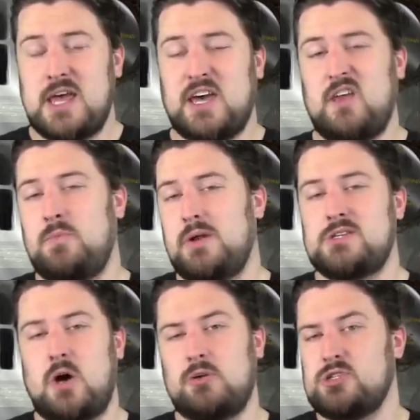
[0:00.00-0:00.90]
negative, but
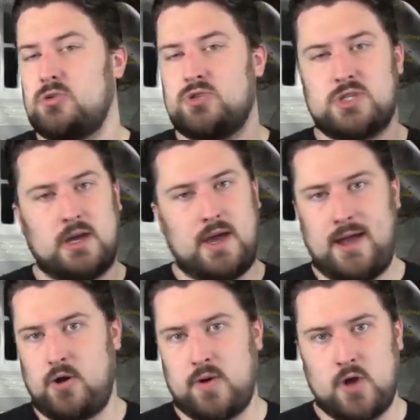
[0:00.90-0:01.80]
it's also just a
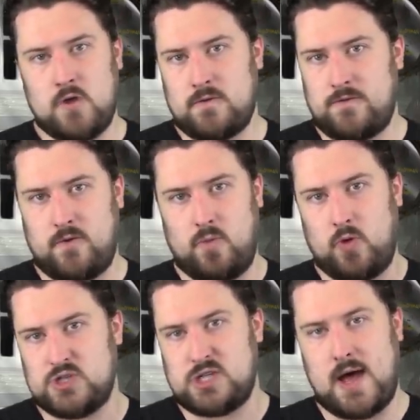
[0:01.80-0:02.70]
carryover from
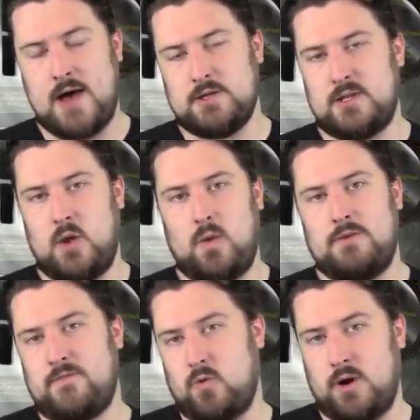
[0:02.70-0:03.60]
the style that they
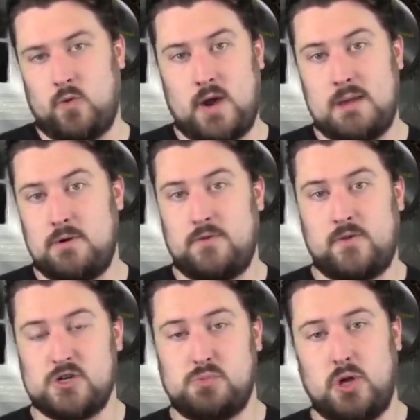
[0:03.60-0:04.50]
went for in Rambo
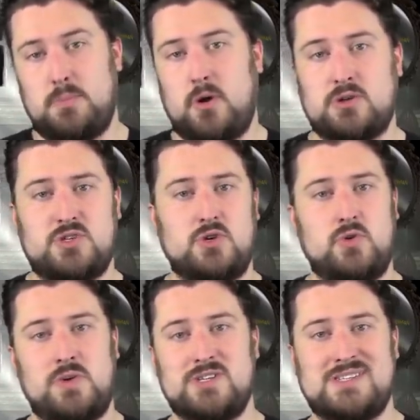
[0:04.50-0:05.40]
First Blood Part
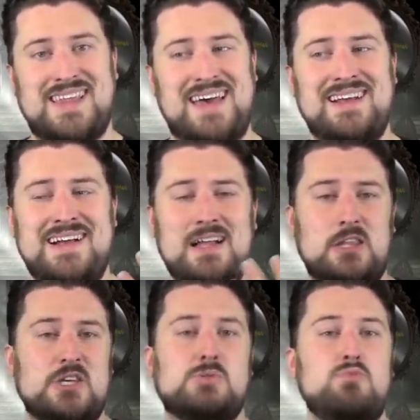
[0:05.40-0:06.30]
2, is that
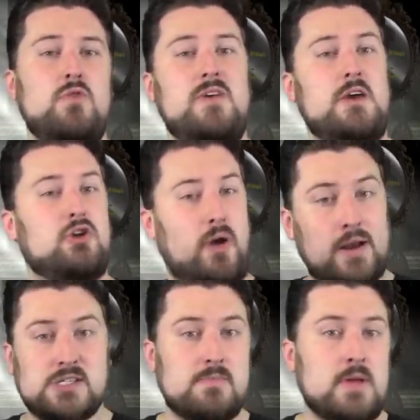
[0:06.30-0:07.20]
this movie
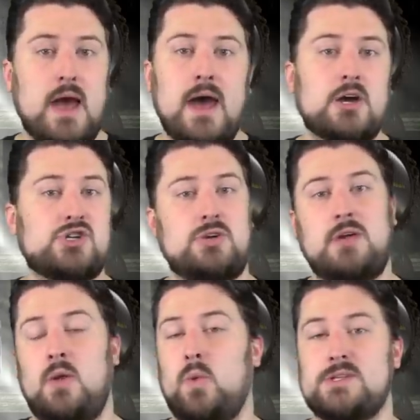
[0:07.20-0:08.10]
cranks up the action
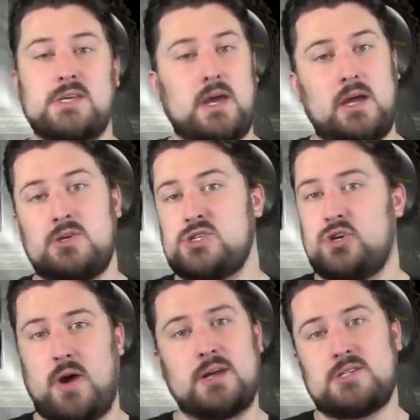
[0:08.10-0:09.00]
and once again just
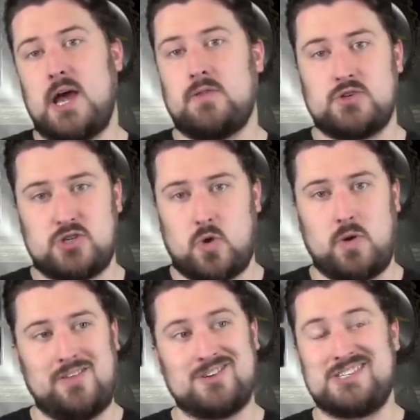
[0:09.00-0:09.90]
cranks down the
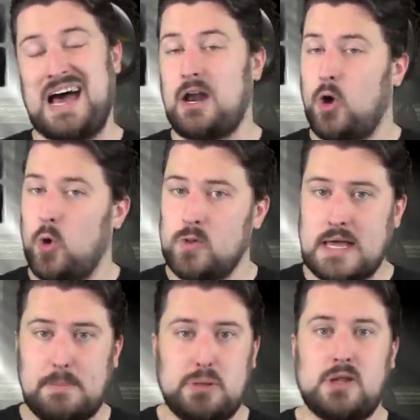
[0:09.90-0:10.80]
story. There's not a whole
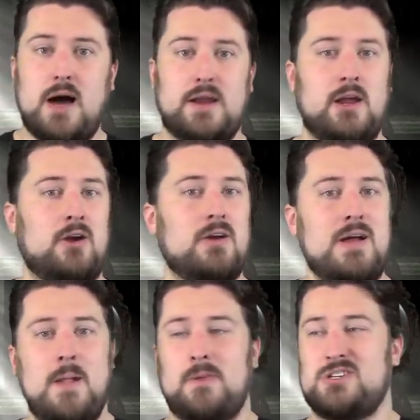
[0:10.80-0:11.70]
lot of plot here.
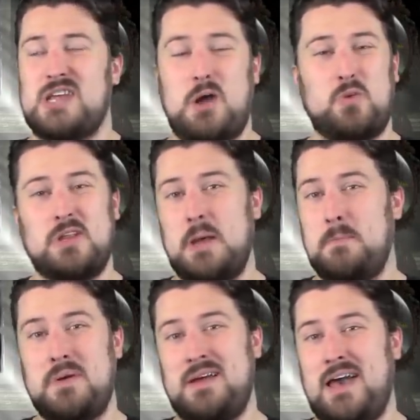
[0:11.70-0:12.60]
There's not really a
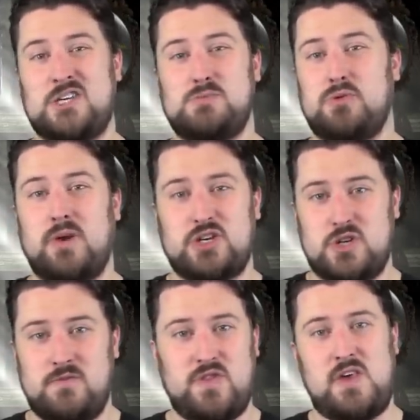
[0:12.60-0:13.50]
big
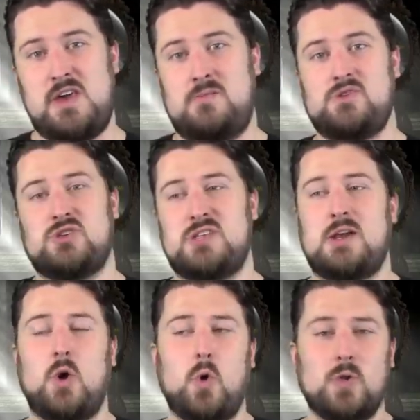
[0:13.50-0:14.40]
exploration of themes. There's
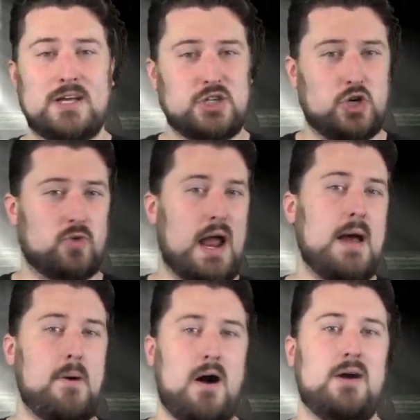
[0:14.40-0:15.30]
not a whole lot to
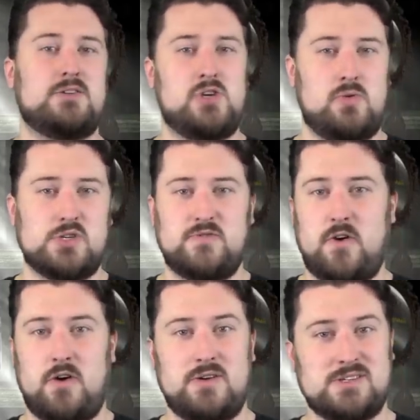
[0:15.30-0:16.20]
grab onto as
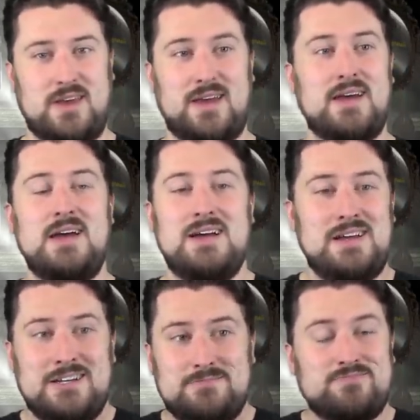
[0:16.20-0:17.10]
far as like
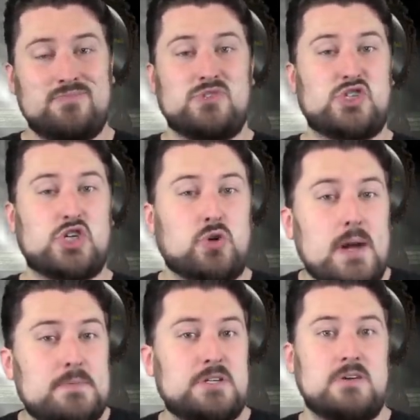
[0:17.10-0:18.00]

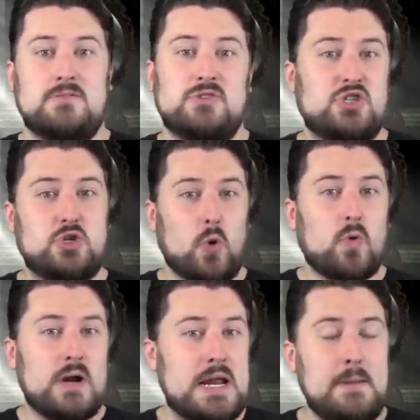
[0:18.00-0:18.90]
script,
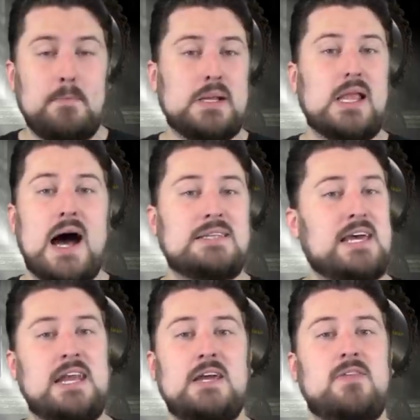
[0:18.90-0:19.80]
story, plot,
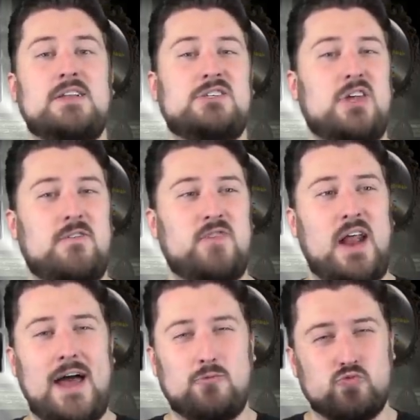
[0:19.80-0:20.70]
any of that stuff
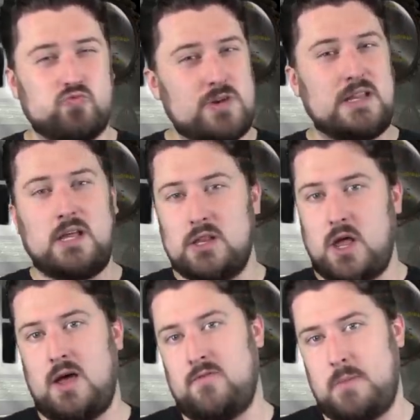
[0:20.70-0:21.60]
that I really
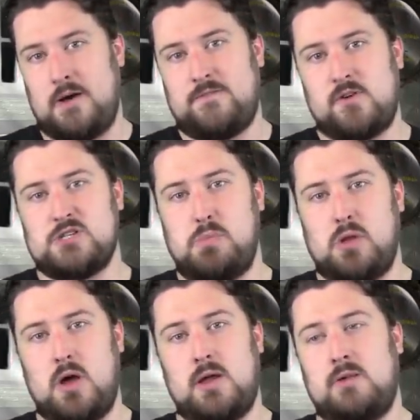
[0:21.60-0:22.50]
love about First
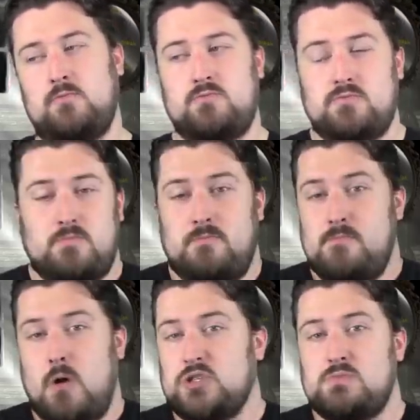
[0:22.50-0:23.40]
Blood. And
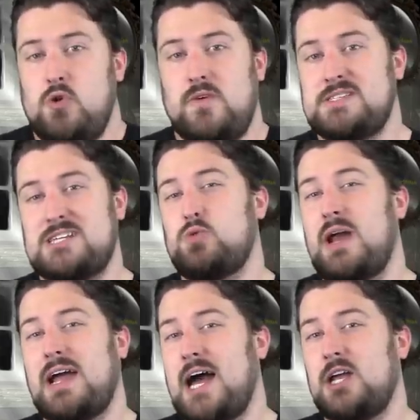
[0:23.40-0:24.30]
most movies, that's what
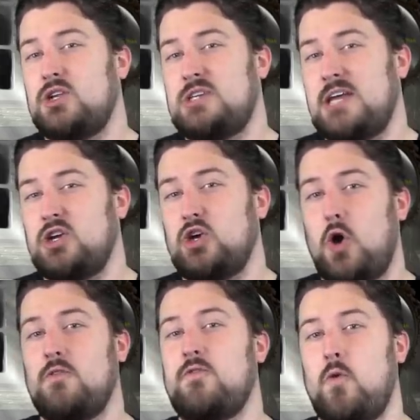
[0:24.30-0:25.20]
I kind of tend to
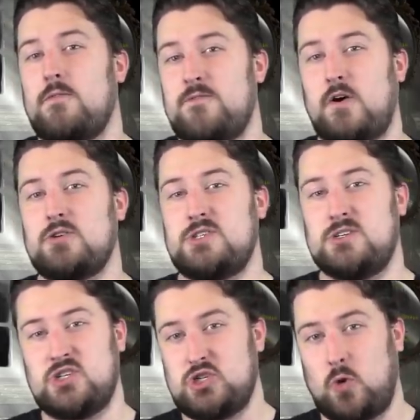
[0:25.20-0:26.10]
go for first,
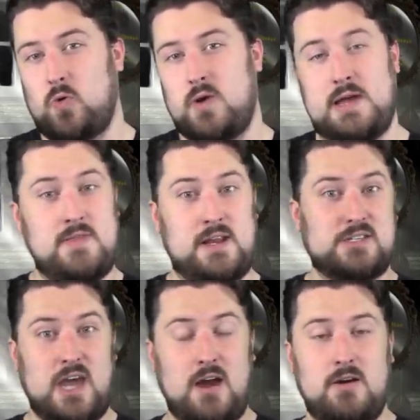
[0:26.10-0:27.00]
is story and then
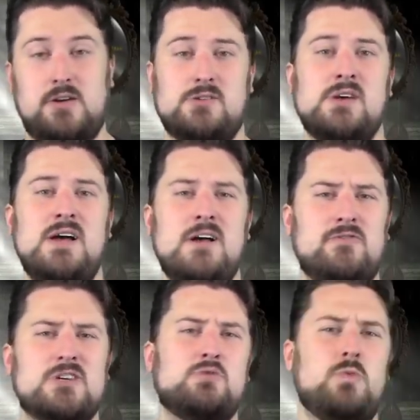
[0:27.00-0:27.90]
it's characters.
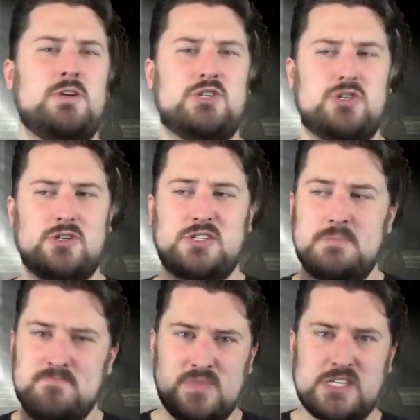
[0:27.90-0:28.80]
This one is just
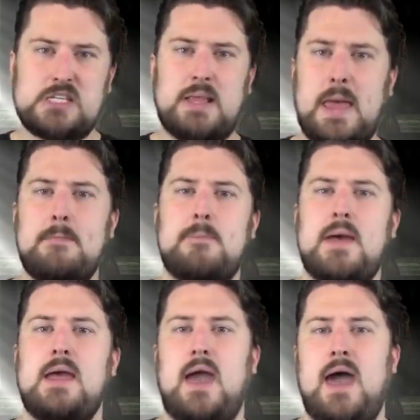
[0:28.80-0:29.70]
slam
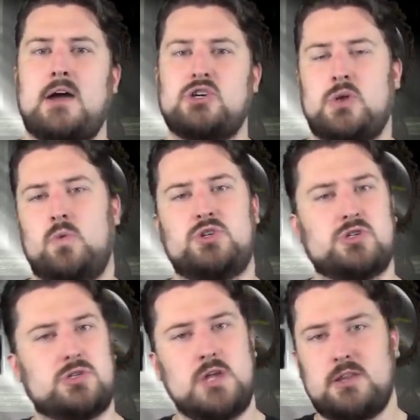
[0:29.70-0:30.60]
bang action, which
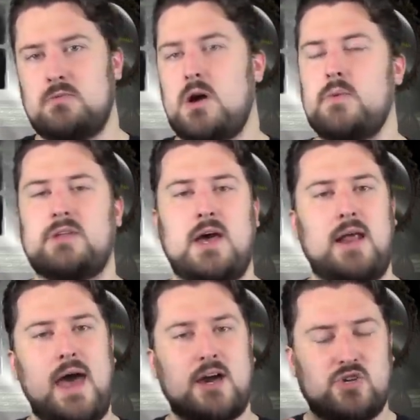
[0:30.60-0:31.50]
there's nothing wrong with
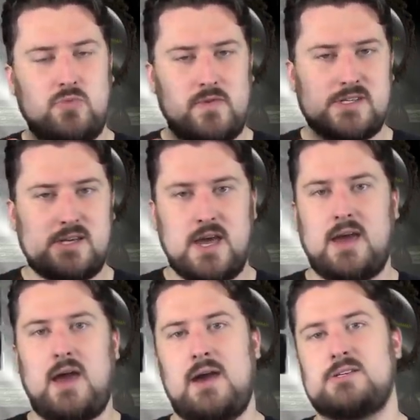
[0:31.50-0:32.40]
that. Action movies
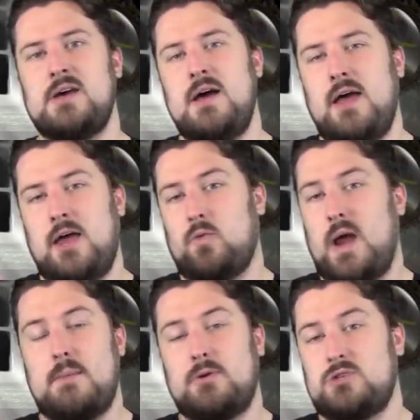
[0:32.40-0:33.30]
kick ass, and
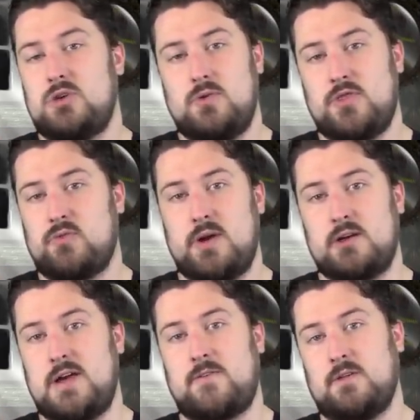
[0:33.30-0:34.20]
Rambo 2 and 3 are
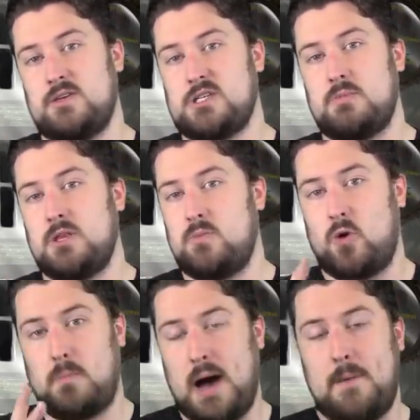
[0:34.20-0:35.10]
definitely some of the
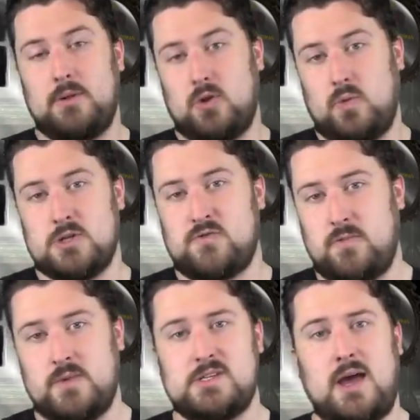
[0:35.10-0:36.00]
more popular ones
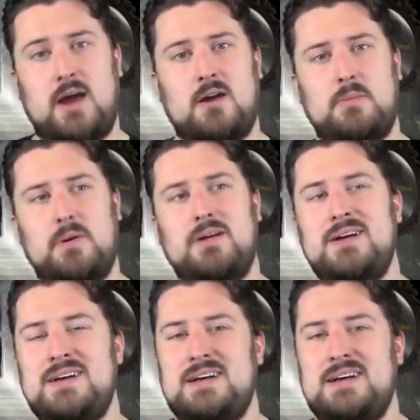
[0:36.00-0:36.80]
from this era, but